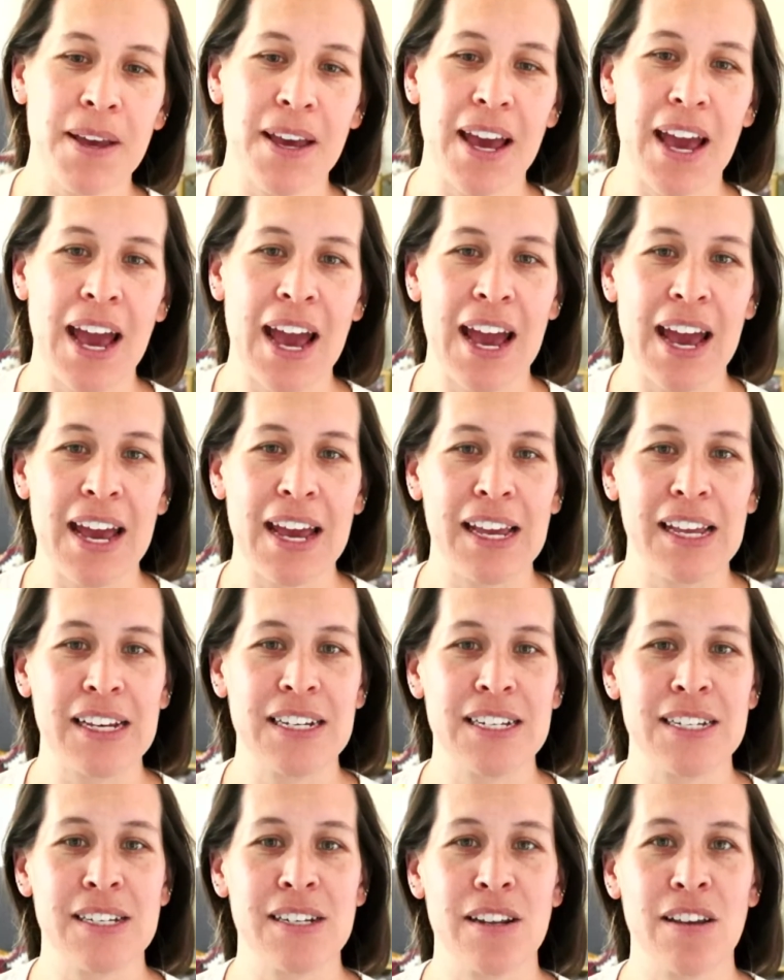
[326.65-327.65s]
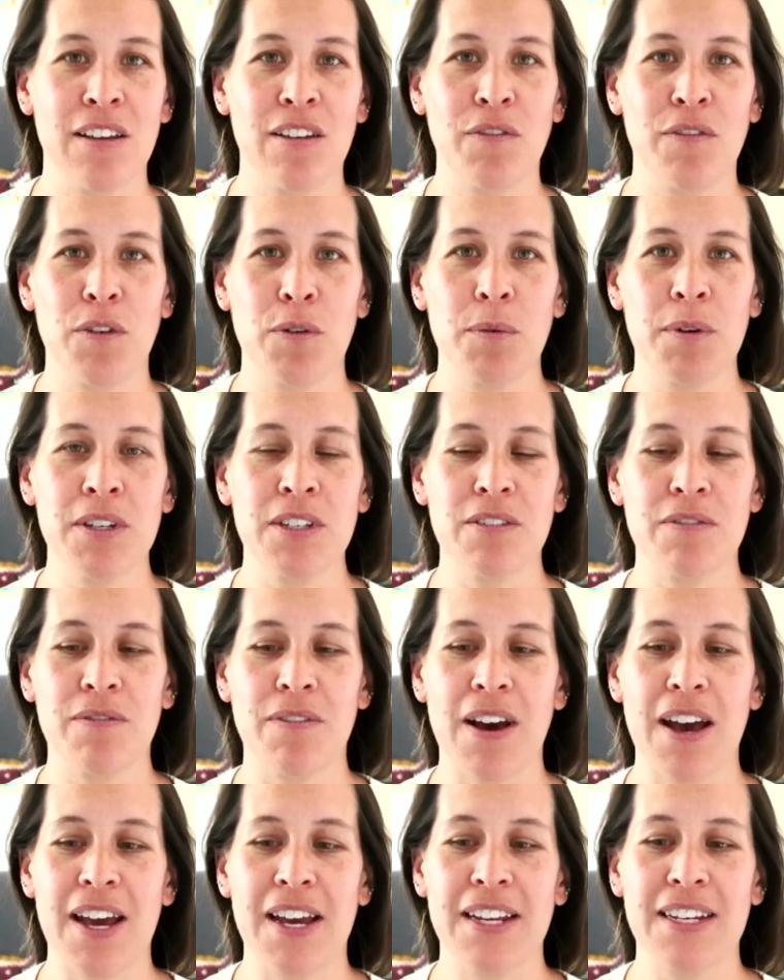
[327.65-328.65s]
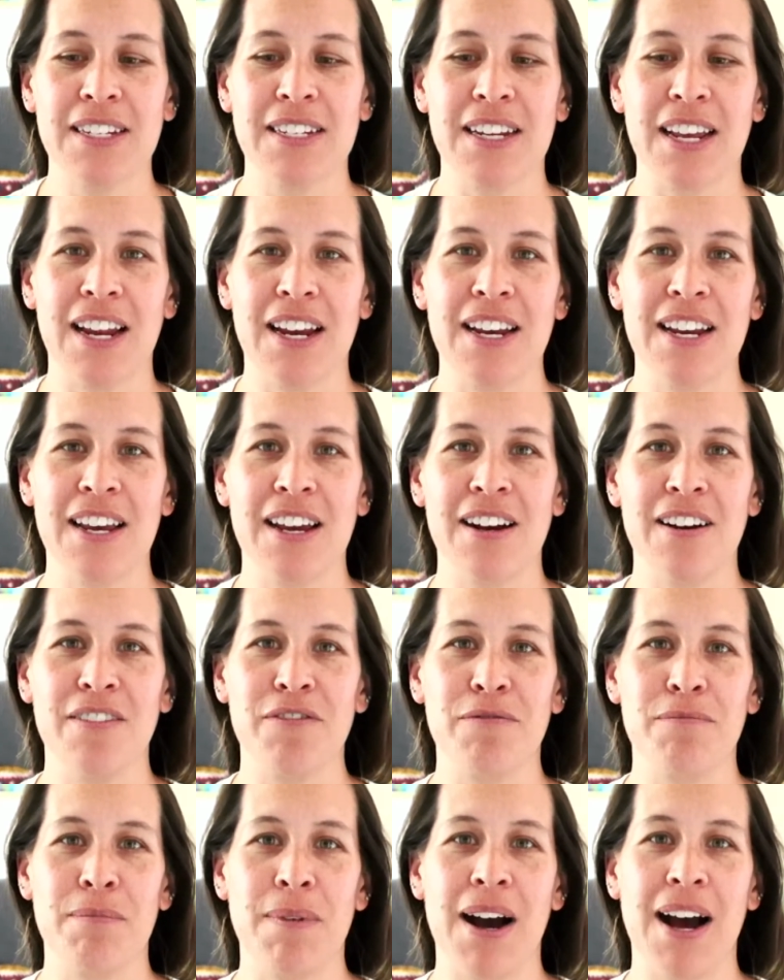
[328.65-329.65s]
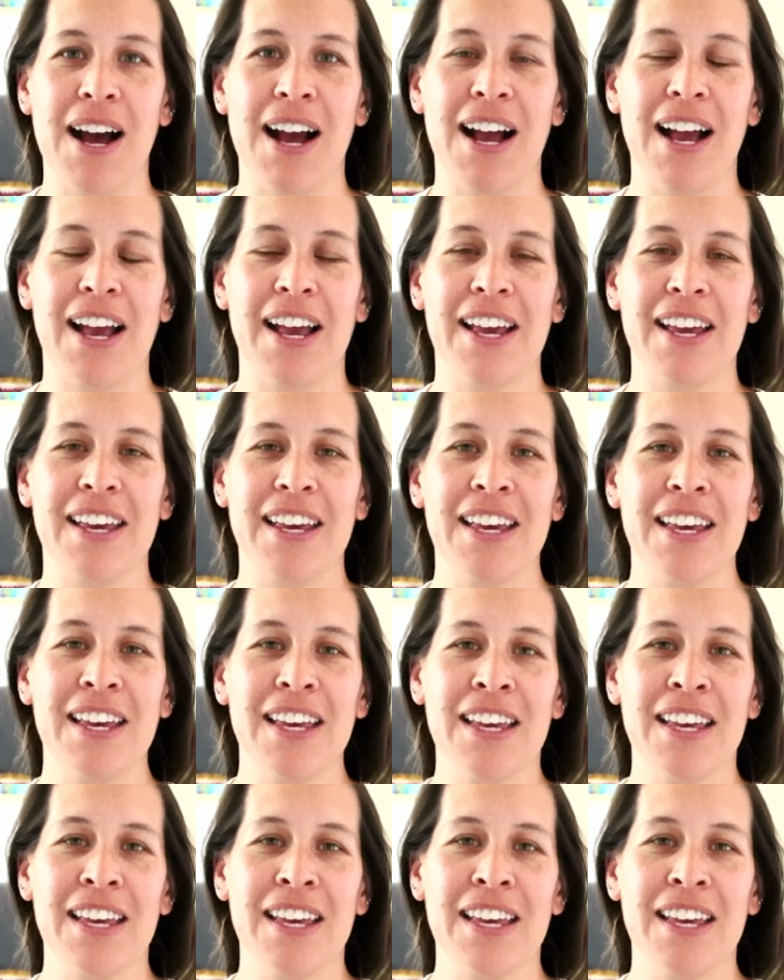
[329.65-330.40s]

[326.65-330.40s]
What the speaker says: And if you want to find any of my